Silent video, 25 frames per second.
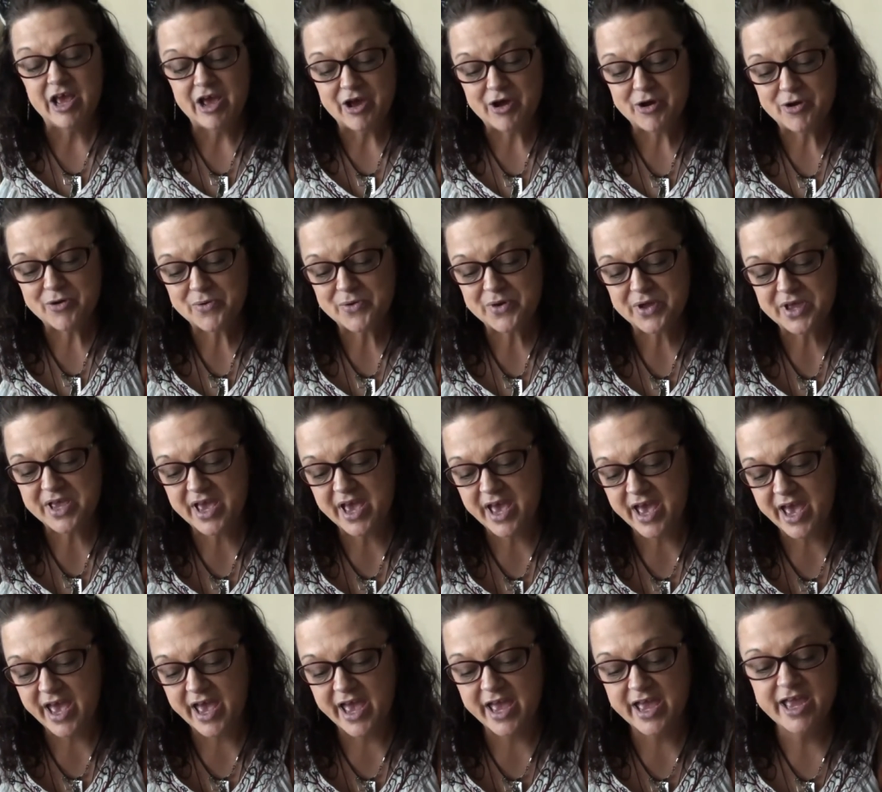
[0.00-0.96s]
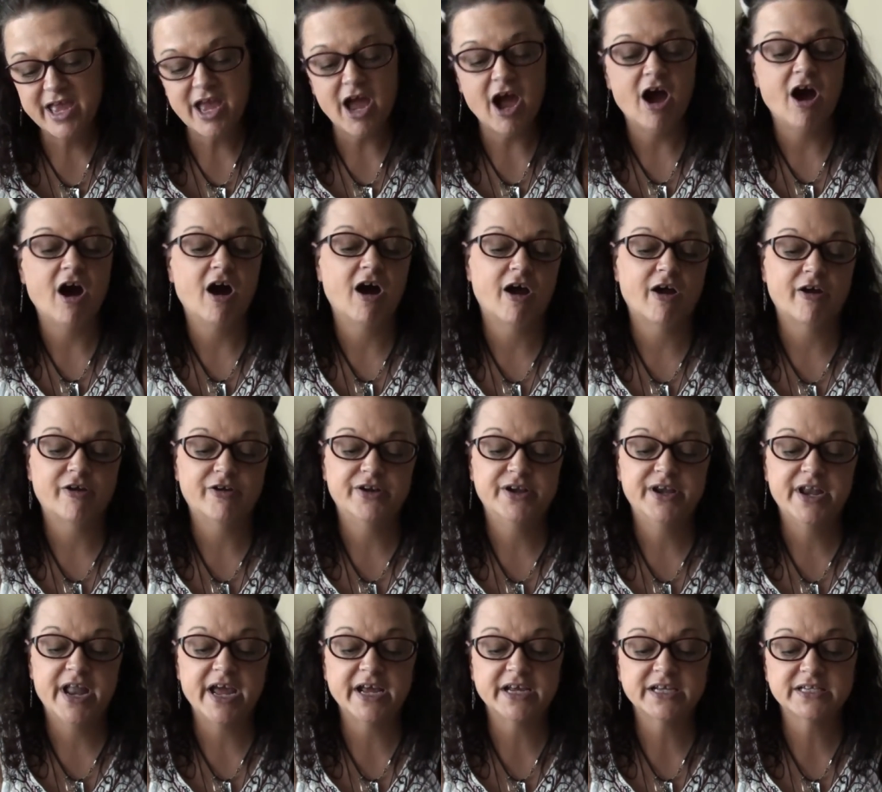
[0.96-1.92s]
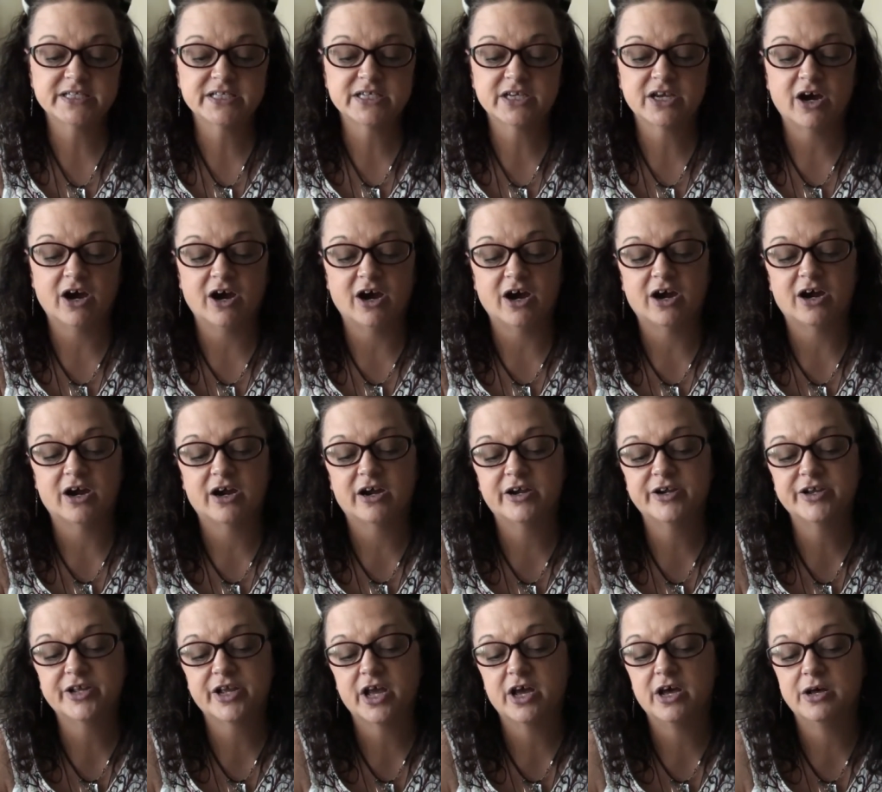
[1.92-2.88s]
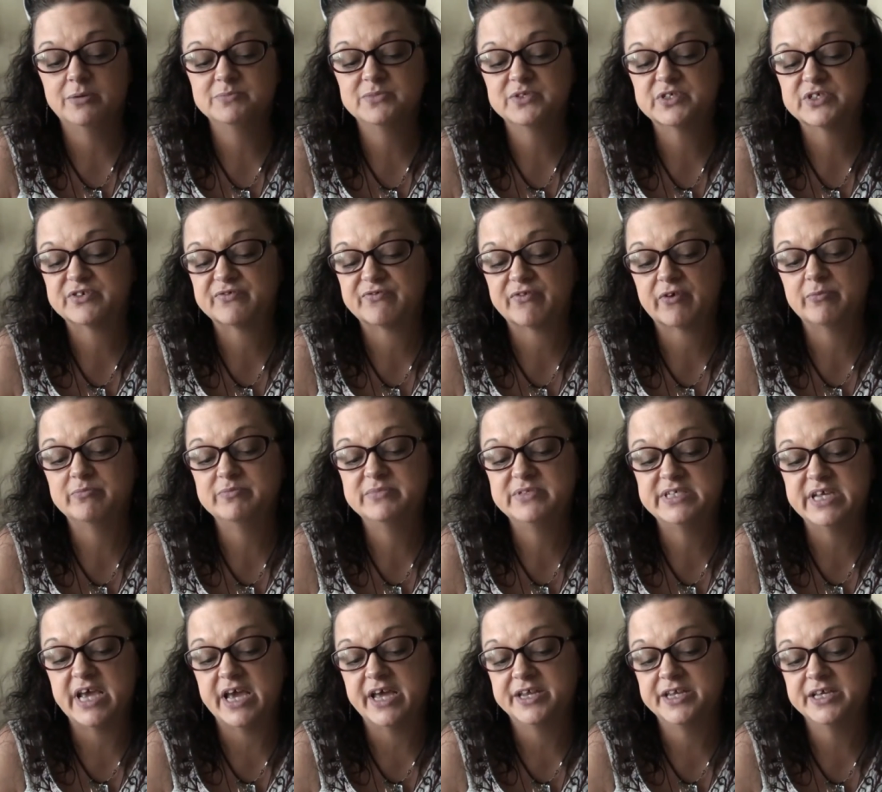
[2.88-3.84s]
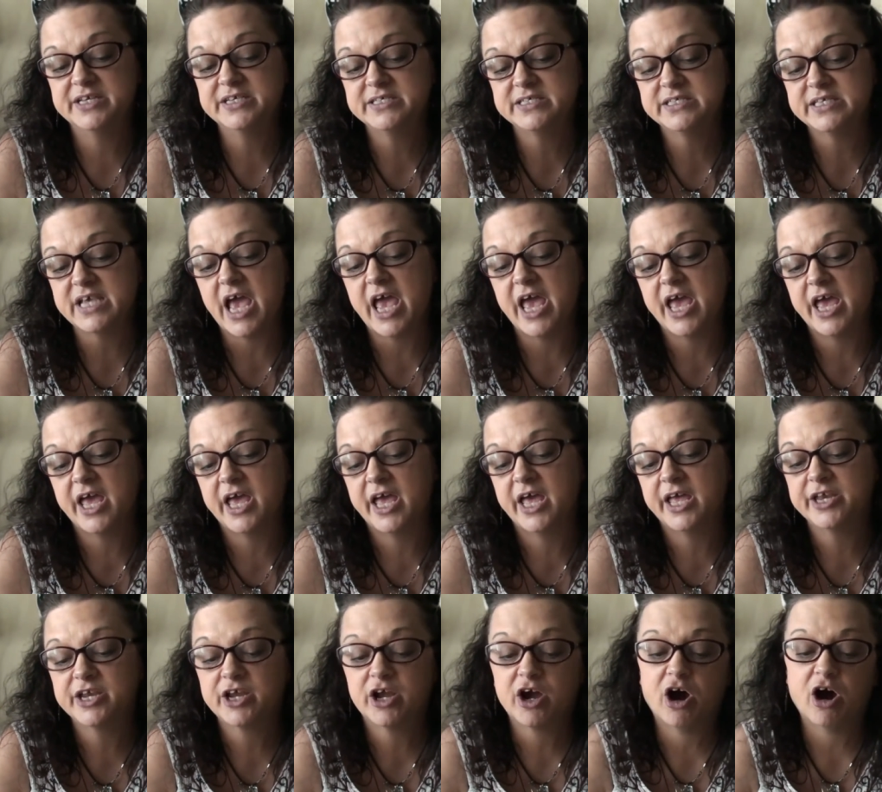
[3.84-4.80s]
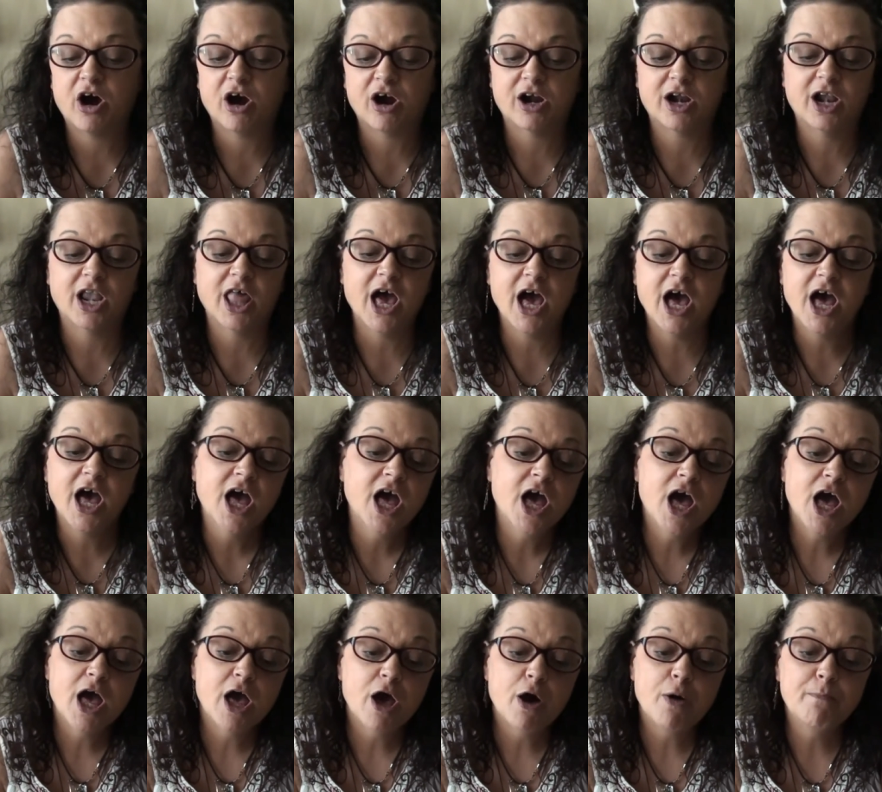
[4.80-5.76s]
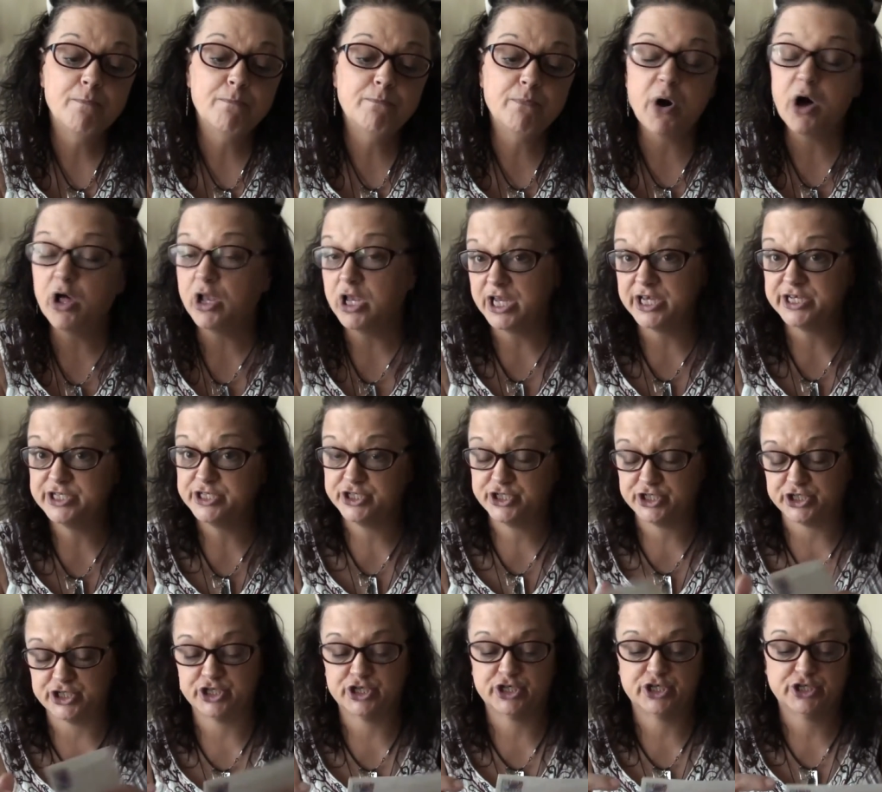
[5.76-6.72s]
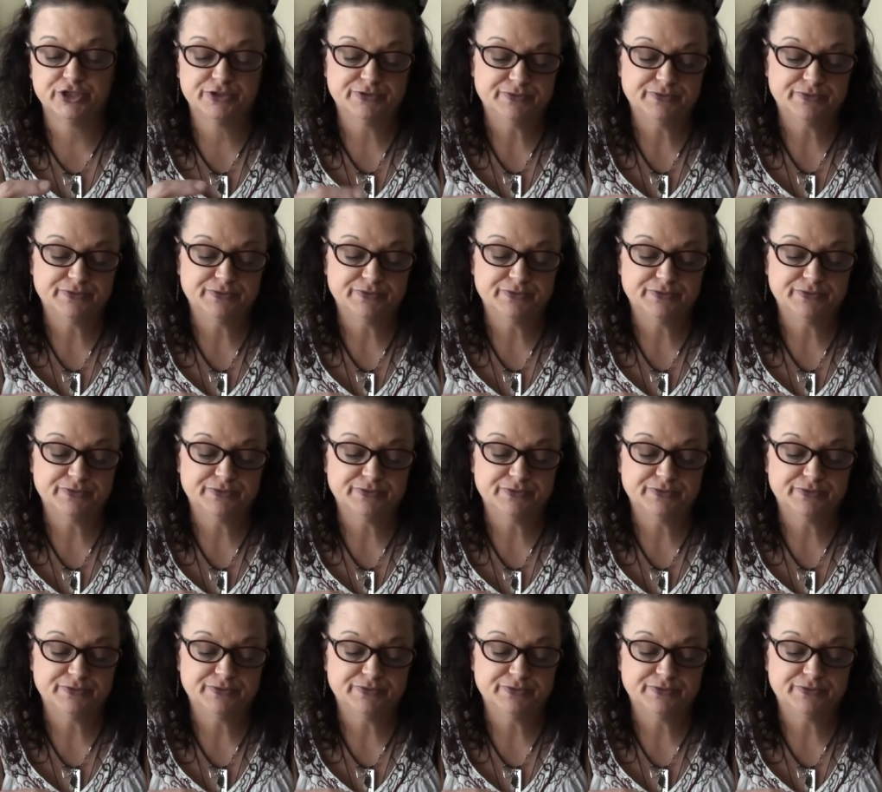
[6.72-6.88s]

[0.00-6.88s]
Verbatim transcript: Okay, our next card comes from Dennis and Carla Bollinger